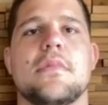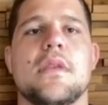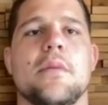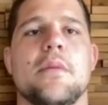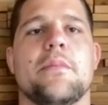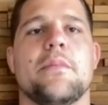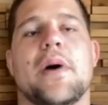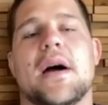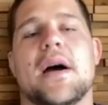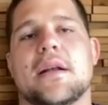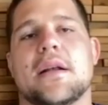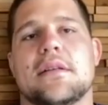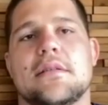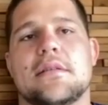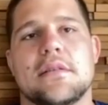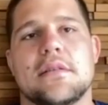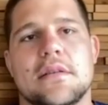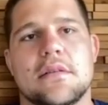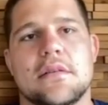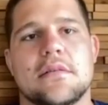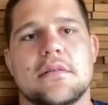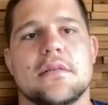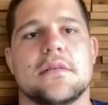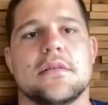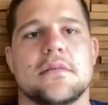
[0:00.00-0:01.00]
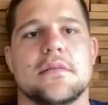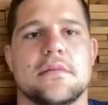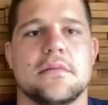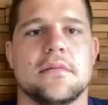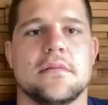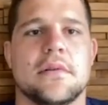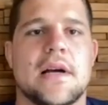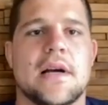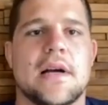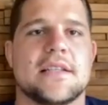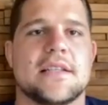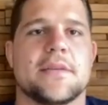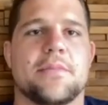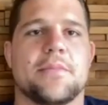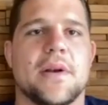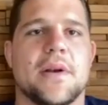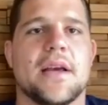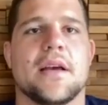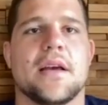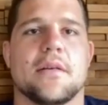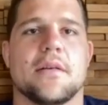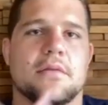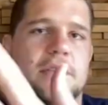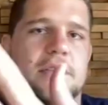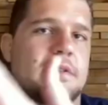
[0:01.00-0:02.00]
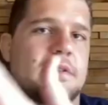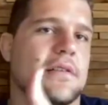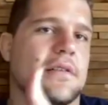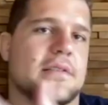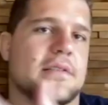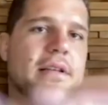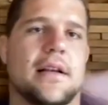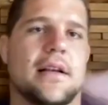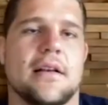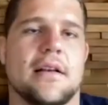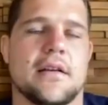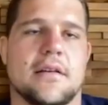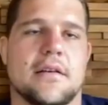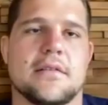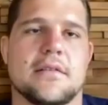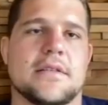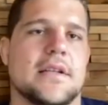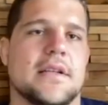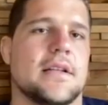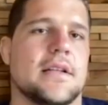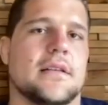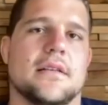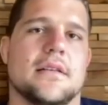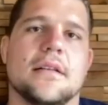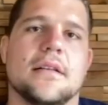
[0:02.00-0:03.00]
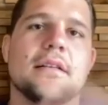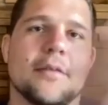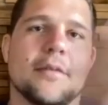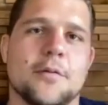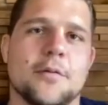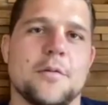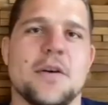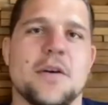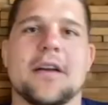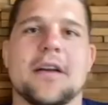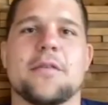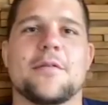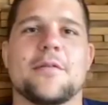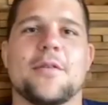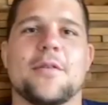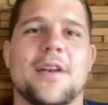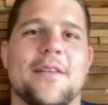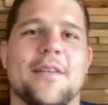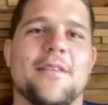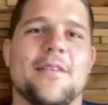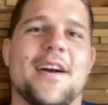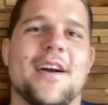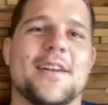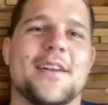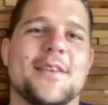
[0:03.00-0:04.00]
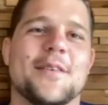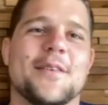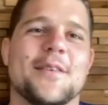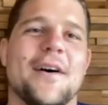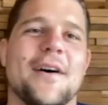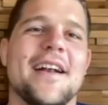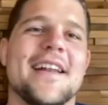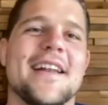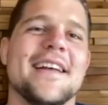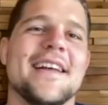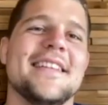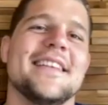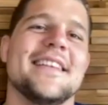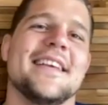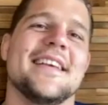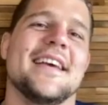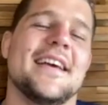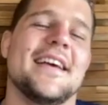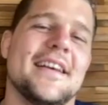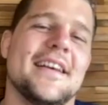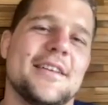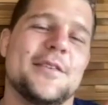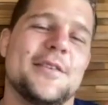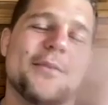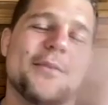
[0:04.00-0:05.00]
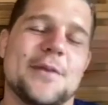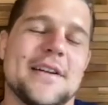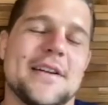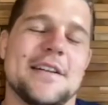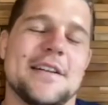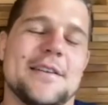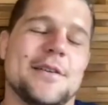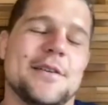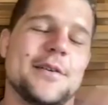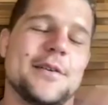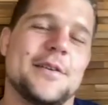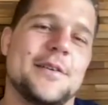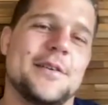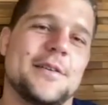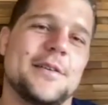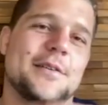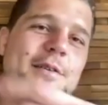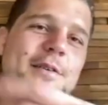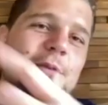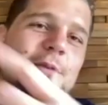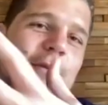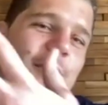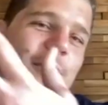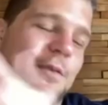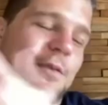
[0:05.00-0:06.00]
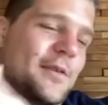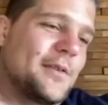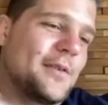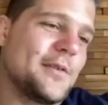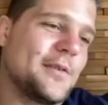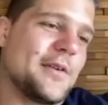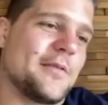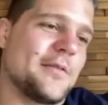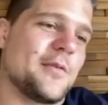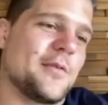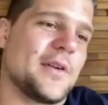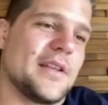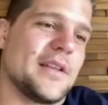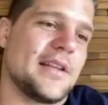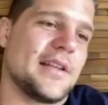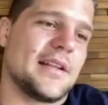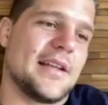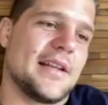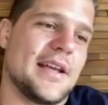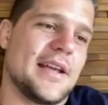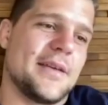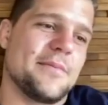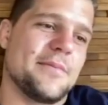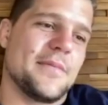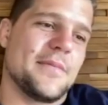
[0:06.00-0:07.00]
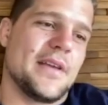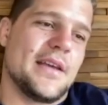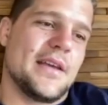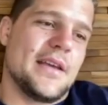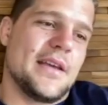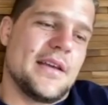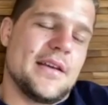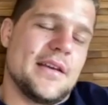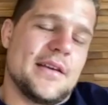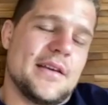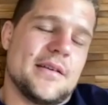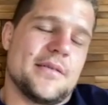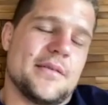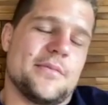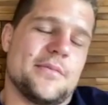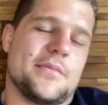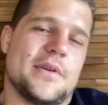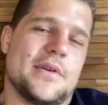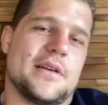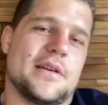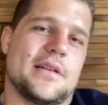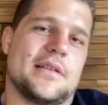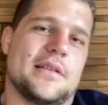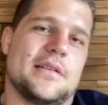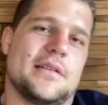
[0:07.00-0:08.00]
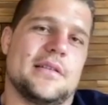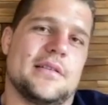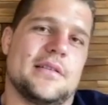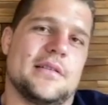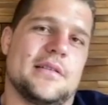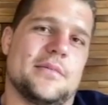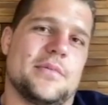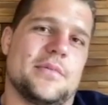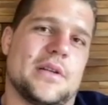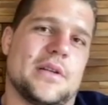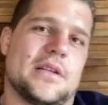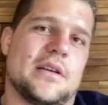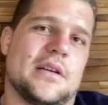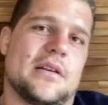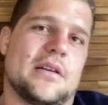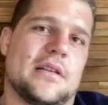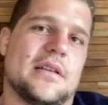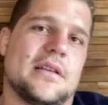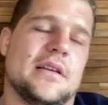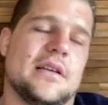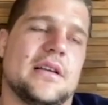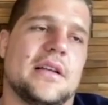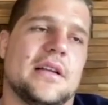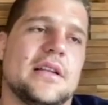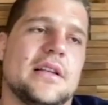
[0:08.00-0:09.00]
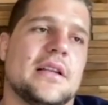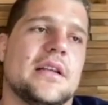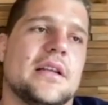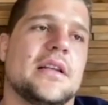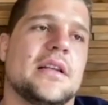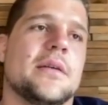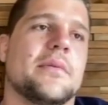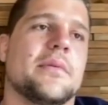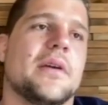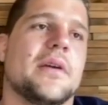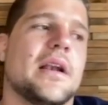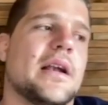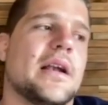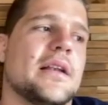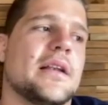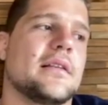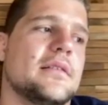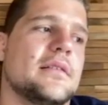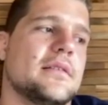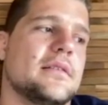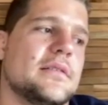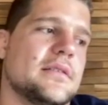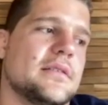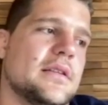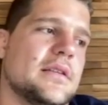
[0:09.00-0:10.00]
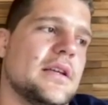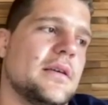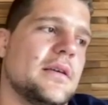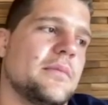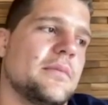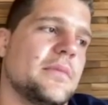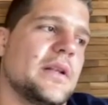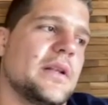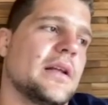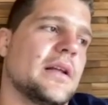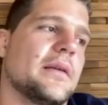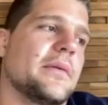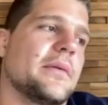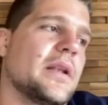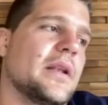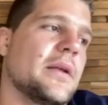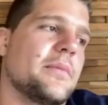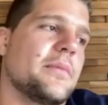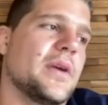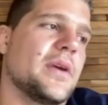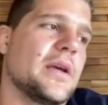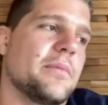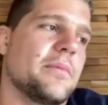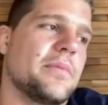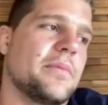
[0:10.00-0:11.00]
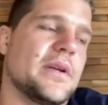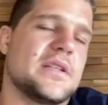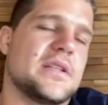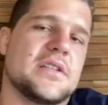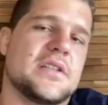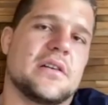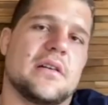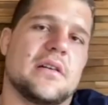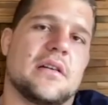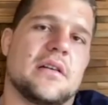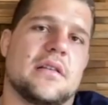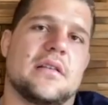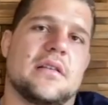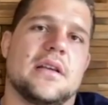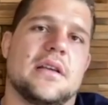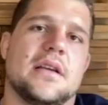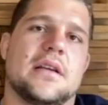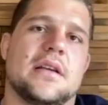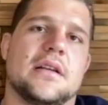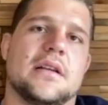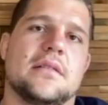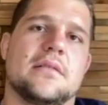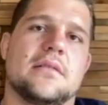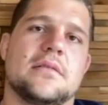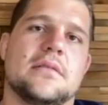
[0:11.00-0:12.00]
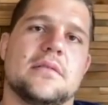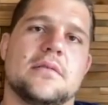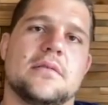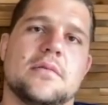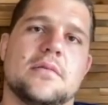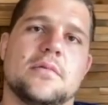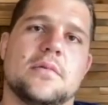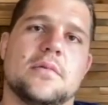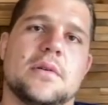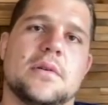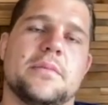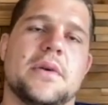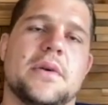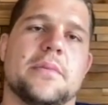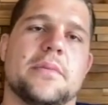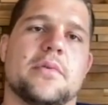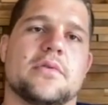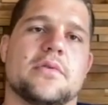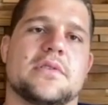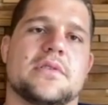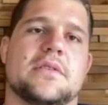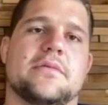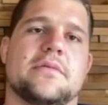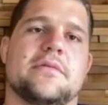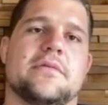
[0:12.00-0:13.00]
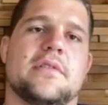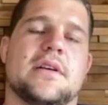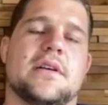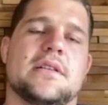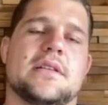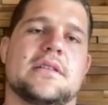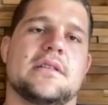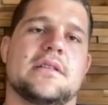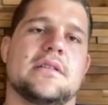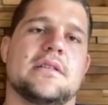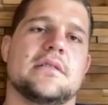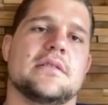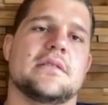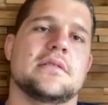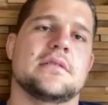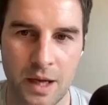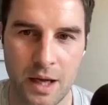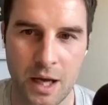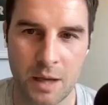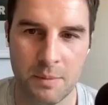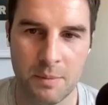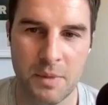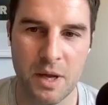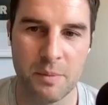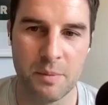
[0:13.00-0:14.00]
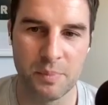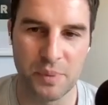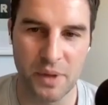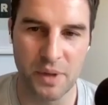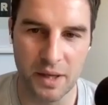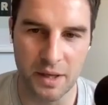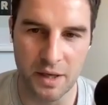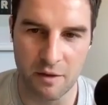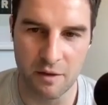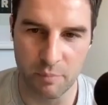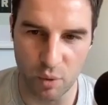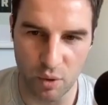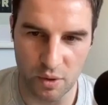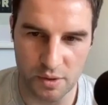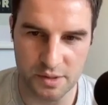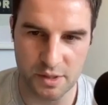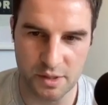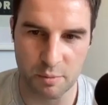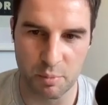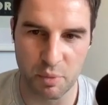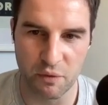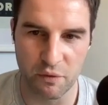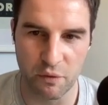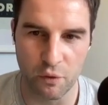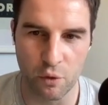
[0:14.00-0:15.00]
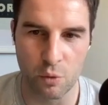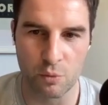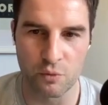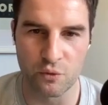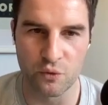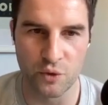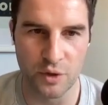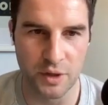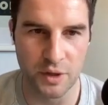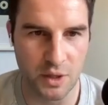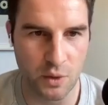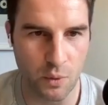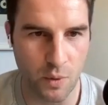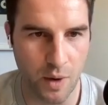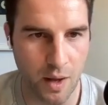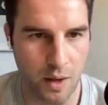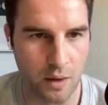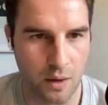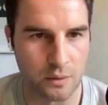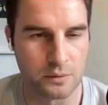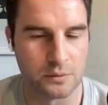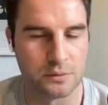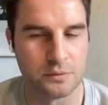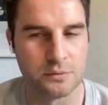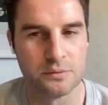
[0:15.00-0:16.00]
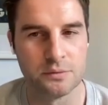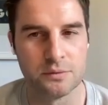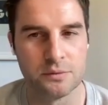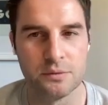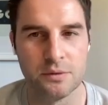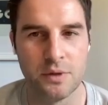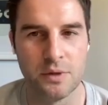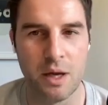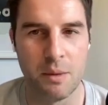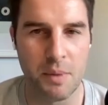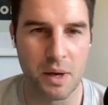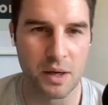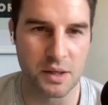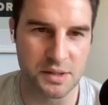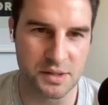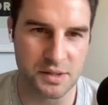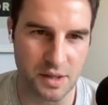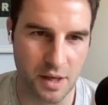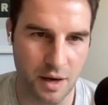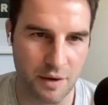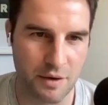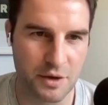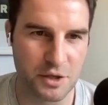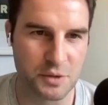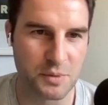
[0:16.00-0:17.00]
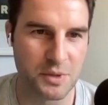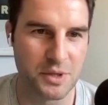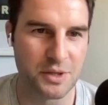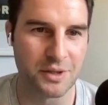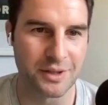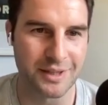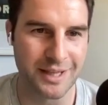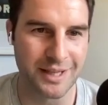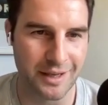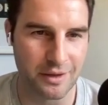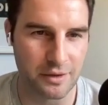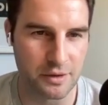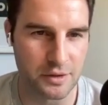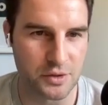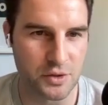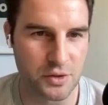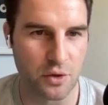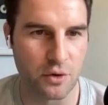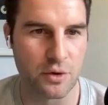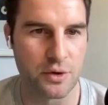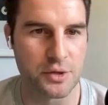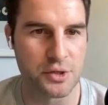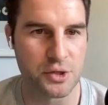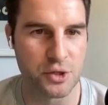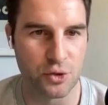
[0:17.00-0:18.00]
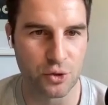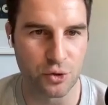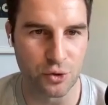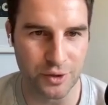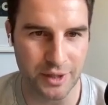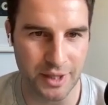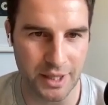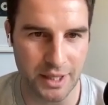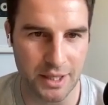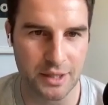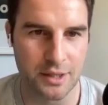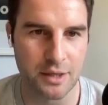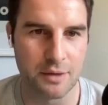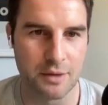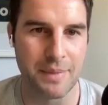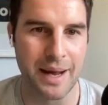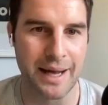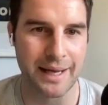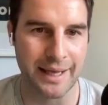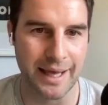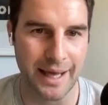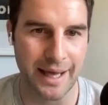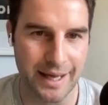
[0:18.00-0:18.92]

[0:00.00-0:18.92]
But as a player, I would still say, like you said, would have would have liked to win it, to to to to have won that game. But but yeah, I think in a, in a grand scheme, in a in a bigger picture, I think it will be a positive for us. And mate, plenty of boys that performed really well amongst the Irishmen. You got Caelan Doris, Hugo Keenan, Mack